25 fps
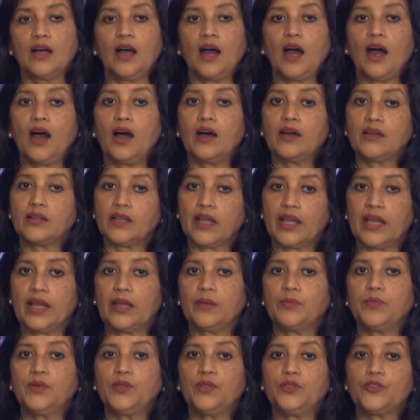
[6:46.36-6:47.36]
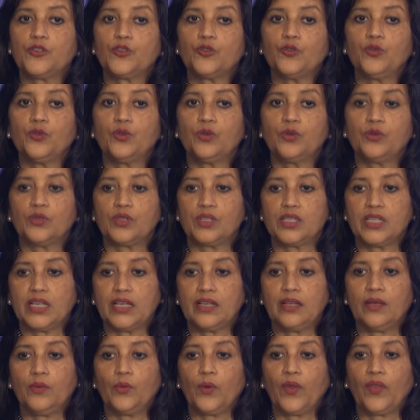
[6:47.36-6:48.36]
are able to
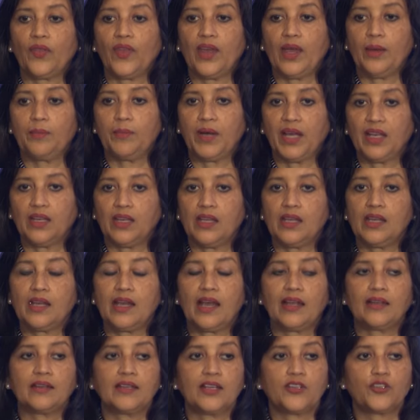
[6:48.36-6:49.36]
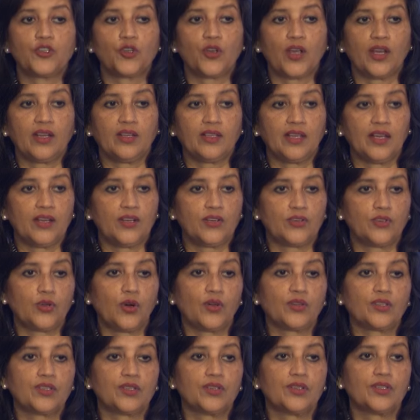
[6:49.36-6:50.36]
deal with their money and educate their
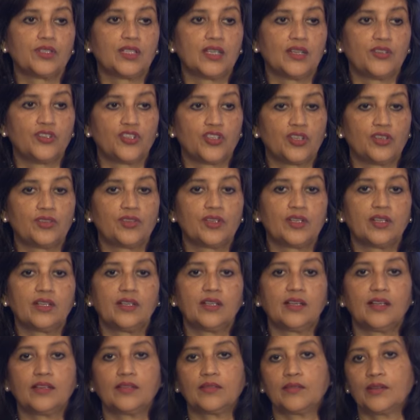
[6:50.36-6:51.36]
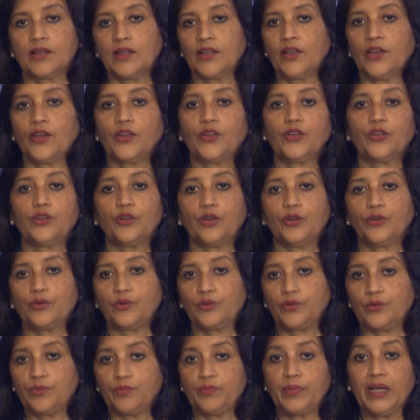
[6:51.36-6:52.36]
daughters and children and, you know,
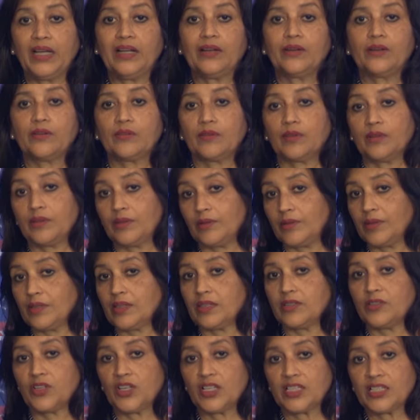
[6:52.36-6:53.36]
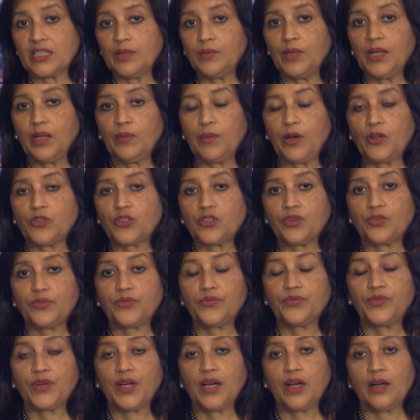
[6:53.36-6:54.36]
build a reasonable amount of
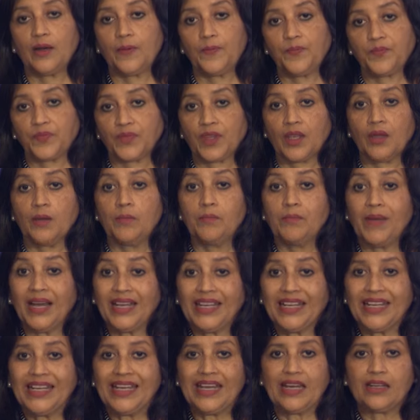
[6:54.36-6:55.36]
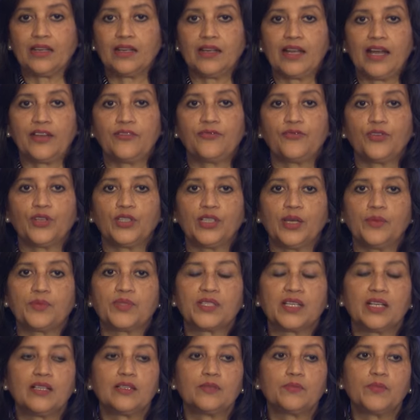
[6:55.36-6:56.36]
money and life for
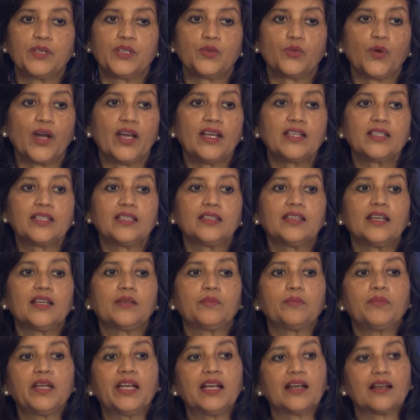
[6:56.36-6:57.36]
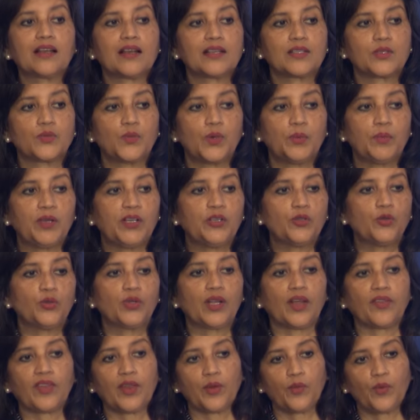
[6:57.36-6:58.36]
themselves, but why is it that middle class women do
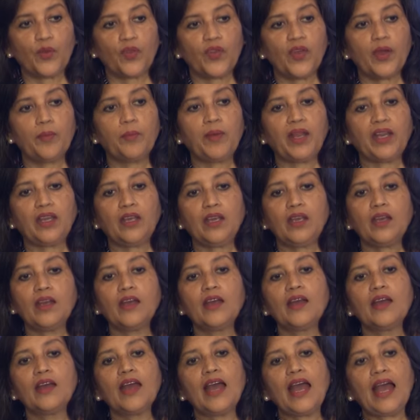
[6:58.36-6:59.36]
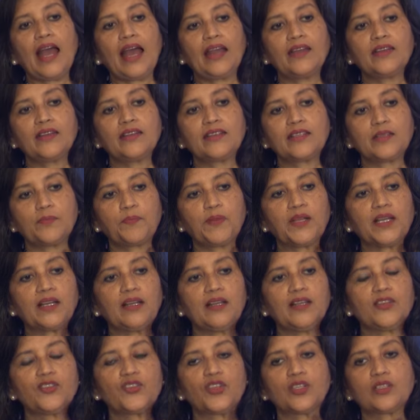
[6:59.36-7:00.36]
nothing with their money and
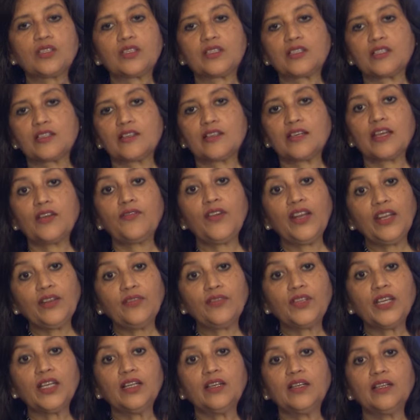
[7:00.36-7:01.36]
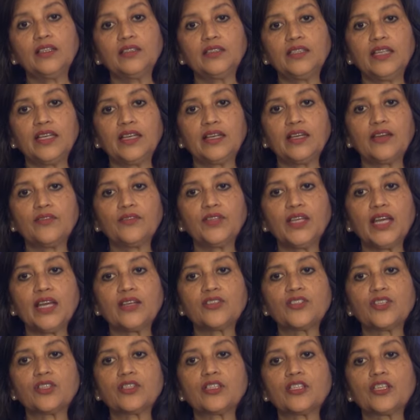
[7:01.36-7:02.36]
typically just, even if they earn, they give the
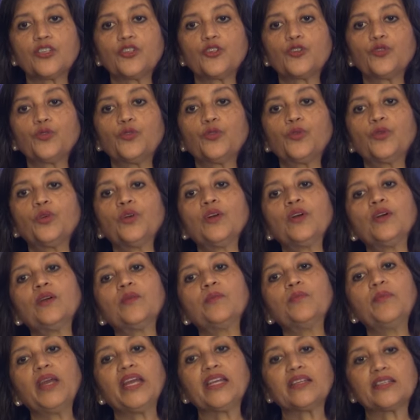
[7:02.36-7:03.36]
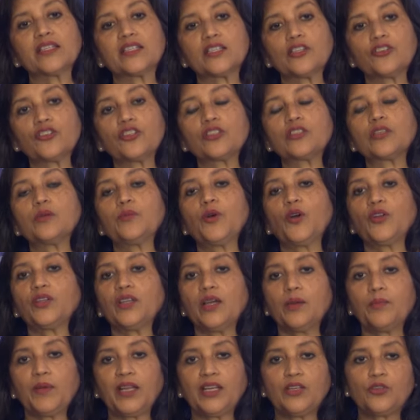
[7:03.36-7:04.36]
agency to make decisions about
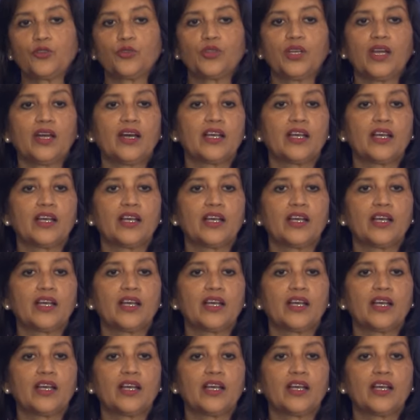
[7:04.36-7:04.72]
their money to their